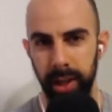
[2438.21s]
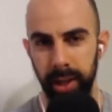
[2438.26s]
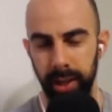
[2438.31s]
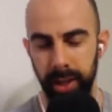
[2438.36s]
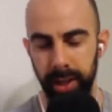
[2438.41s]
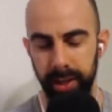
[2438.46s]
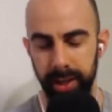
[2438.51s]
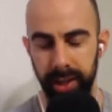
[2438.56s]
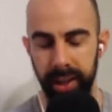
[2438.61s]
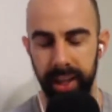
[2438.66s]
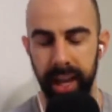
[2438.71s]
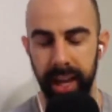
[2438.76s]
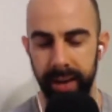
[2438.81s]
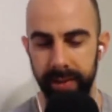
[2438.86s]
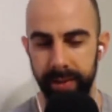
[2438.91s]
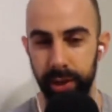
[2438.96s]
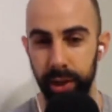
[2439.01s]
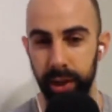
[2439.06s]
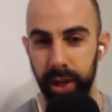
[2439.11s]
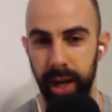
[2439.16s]
There's a lot
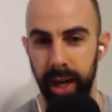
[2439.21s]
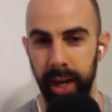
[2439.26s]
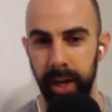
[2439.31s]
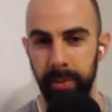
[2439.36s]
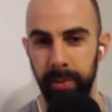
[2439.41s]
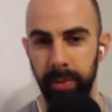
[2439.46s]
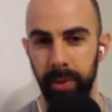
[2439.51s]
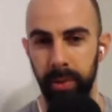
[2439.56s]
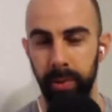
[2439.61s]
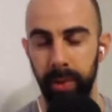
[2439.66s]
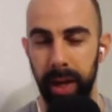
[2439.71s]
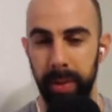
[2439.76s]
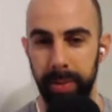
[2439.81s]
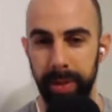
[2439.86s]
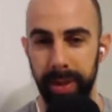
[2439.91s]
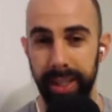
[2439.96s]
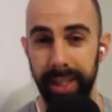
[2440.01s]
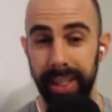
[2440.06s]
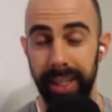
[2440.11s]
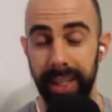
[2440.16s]
of crime. Rape
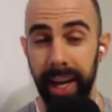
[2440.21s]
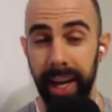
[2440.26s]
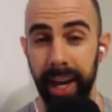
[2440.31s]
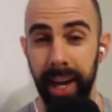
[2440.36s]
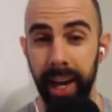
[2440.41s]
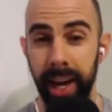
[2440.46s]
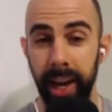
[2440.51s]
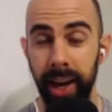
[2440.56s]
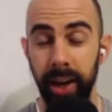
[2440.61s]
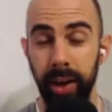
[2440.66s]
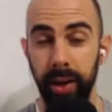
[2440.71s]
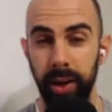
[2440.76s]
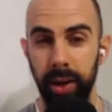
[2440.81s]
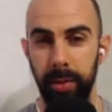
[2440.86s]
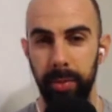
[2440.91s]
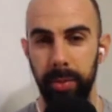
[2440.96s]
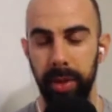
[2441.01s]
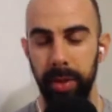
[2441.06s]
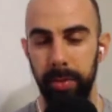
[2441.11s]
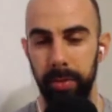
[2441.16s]
is
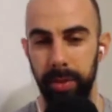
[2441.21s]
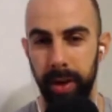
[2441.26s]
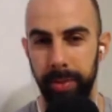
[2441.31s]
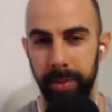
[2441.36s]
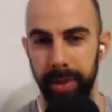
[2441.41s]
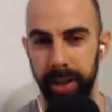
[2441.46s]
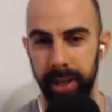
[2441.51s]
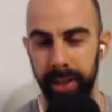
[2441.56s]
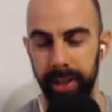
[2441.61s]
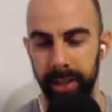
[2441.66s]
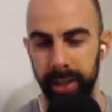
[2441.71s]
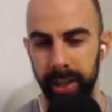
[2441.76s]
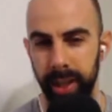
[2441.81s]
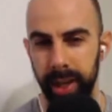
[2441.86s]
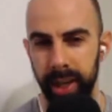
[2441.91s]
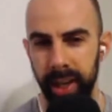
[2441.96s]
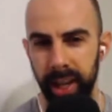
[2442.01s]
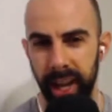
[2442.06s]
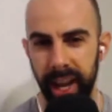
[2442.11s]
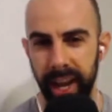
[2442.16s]
terribly prominent,
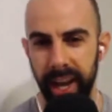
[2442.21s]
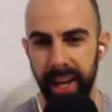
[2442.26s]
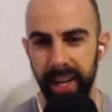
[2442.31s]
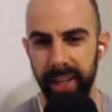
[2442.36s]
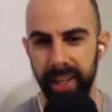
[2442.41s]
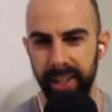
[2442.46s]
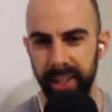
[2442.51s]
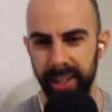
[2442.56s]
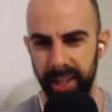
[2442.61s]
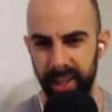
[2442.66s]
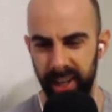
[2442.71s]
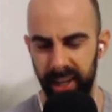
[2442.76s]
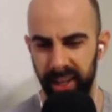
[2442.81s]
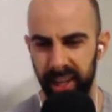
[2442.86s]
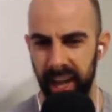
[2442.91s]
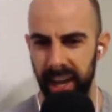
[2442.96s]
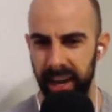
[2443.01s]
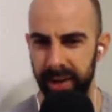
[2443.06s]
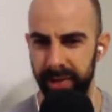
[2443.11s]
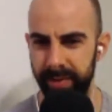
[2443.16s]
and a
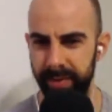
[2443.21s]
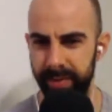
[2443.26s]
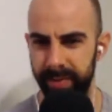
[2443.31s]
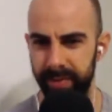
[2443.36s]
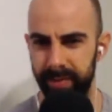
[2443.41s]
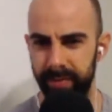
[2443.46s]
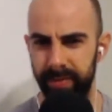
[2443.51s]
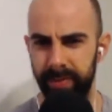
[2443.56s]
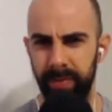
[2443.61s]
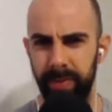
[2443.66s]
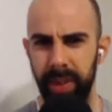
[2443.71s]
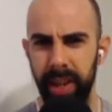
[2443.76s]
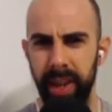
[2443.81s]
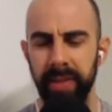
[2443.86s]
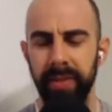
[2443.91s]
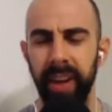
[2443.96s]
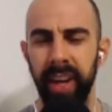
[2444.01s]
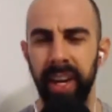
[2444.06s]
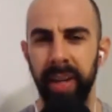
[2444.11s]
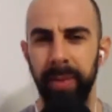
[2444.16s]
lot of
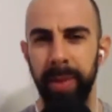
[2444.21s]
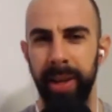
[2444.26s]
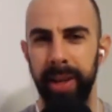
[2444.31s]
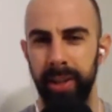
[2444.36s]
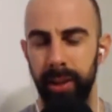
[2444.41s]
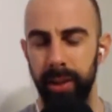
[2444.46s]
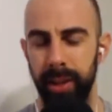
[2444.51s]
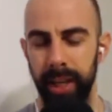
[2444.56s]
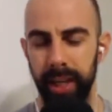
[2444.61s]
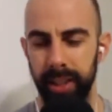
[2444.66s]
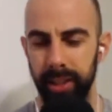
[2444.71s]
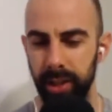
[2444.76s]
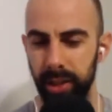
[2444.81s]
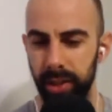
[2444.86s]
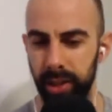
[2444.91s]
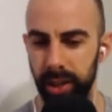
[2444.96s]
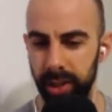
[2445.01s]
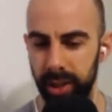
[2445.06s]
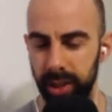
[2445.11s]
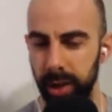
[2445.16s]
environmental things are
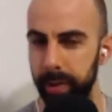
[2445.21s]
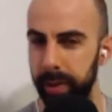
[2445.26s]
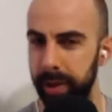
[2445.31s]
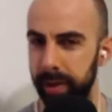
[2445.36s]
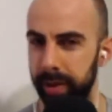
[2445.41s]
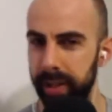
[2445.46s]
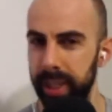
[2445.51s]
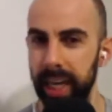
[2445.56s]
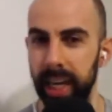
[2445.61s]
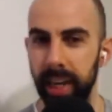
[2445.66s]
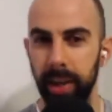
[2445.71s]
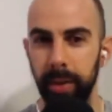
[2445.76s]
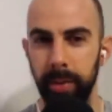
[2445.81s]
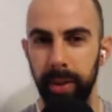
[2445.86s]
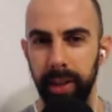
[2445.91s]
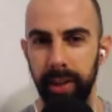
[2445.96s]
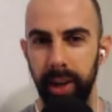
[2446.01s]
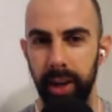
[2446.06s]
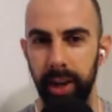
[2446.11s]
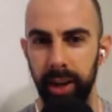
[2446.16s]
just going
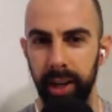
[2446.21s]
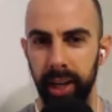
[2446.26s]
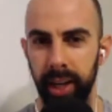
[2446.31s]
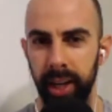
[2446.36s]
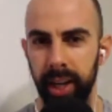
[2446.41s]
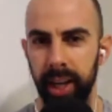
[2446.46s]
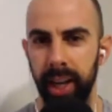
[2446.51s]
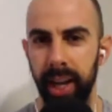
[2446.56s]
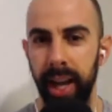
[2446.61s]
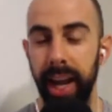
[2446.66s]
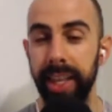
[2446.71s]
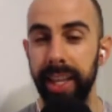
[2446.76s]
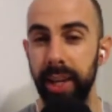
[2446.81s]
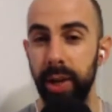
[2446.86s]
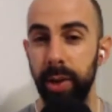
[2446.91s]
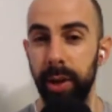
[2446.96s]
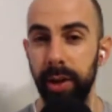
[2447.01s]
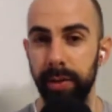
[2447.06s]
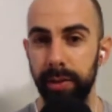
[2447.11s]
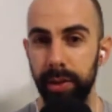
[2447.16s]
terribly wrong. And then
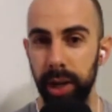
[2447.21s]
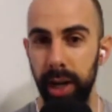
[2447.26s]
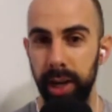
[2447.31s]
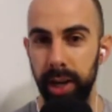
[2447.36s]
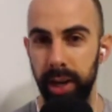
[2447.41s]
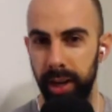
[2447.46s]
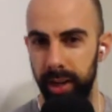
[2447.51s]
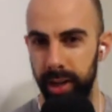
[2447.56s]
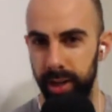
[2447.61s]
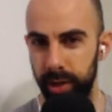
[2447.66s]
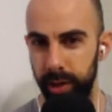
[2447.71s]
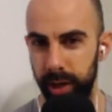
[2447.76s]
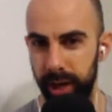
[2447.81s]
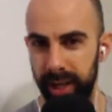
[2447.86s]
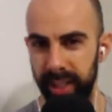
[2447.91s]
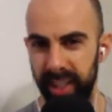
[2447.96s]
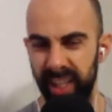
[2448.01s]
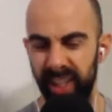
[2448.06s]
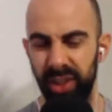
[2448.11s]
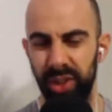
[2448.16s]
you have China, who
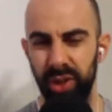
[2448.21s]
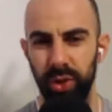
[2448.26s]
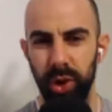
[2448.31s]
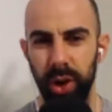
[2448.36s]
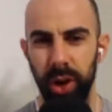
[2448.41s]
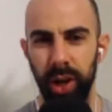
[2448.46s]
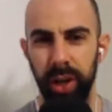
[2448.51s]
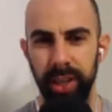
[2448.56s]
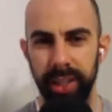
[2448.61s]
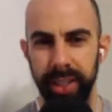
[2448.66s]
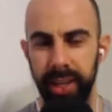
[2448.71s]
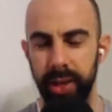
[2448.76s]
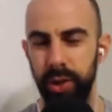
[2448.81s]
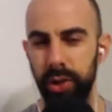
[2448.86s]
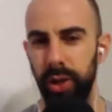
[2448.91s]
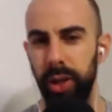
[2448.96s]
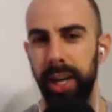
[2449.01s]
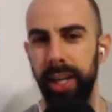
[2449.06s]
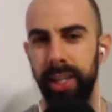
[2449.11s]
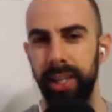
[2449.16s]
has the strong
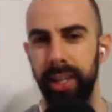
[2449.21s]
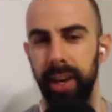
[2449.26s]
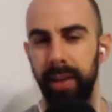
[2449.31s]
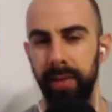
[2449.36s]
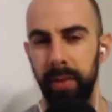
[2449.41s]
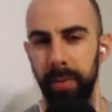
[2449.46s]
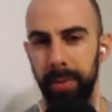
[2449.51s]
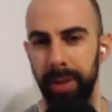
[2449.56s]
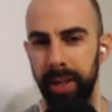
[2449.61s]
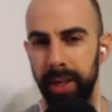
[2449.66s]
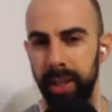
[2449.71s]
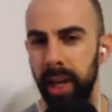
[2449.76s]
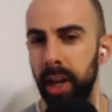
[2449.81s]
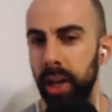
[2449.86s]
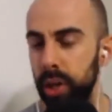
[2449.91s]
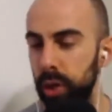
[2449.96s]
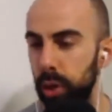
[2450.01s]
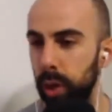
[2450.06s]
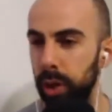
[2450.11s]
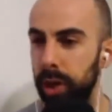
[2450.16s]
centralized government.
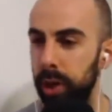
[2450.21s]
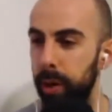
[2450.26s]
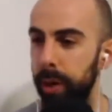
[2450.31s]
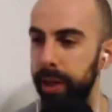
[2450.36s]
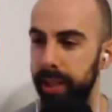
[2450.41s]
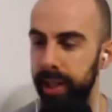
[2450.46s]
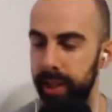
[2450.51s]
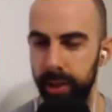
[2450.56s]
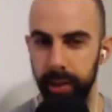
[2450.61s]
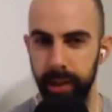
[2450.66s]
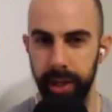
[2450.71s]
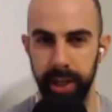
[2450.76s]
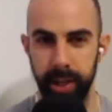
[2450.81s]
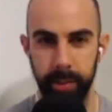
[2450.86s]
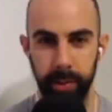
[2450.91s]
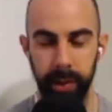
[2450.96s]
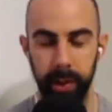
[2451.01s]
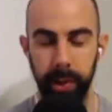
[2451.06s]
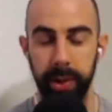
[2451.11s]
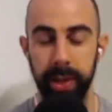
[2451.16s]
You're going to do this.
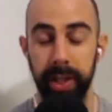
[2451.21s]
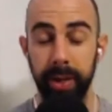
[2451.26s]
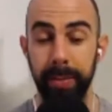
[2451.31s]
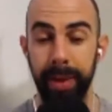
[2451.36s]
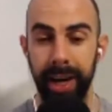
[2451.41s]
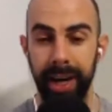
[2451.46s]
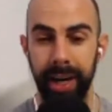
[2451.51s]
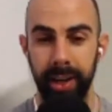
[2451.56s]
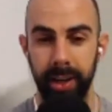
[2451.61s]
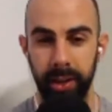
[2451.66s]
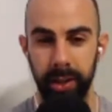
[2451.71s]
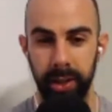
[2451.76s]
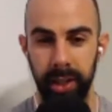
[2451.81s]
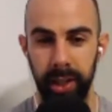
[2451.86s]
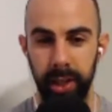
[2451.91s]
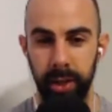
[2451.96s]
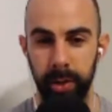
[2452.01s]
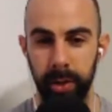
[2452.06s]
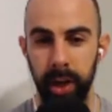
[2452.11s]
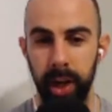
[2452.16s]
We're going to monitor
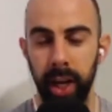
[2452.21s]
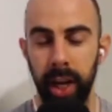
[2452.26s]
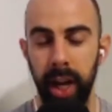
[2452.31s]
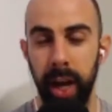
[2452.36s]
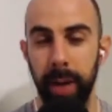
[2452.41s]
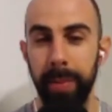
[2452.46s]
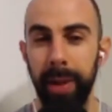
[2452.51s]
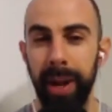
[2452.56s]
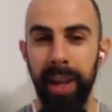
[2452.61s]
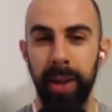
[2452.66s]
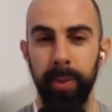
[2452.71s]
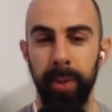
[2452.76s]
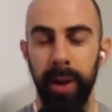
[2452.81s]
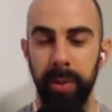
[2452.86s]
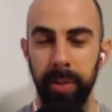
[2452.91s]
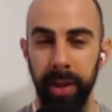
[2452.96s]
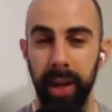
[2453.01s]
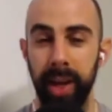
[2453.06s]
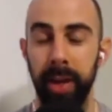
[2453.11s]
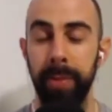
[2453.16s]
you. And by the way,
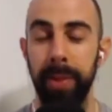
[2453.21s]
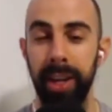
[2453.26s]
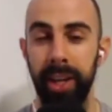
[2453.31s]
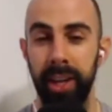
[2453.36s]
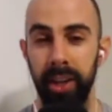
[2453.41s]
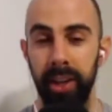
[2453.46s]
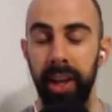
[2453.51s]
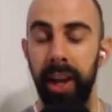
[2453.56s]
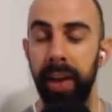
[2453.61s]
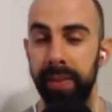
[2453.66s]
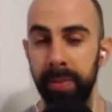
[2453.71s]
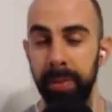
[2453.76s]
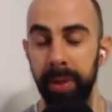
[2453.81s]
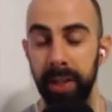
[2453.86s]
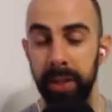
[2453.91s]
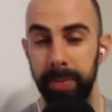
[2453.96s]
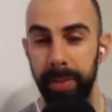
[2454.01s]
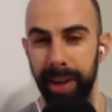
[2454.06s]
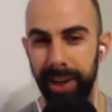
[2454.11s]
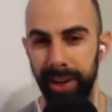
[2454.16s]
we're going to make your lives
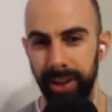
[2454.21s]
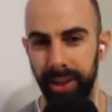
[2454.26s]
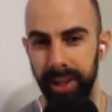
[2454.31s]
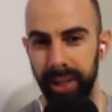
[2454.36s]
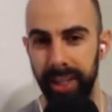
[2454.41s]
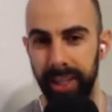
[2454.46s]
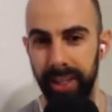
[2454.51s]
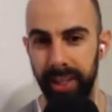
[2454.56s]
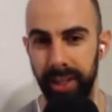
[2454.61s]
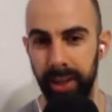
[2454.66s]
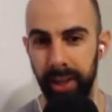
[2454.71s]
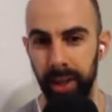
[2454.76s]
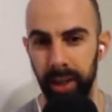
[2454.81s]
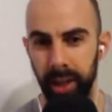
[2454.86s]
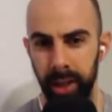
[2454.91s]
much better and easier.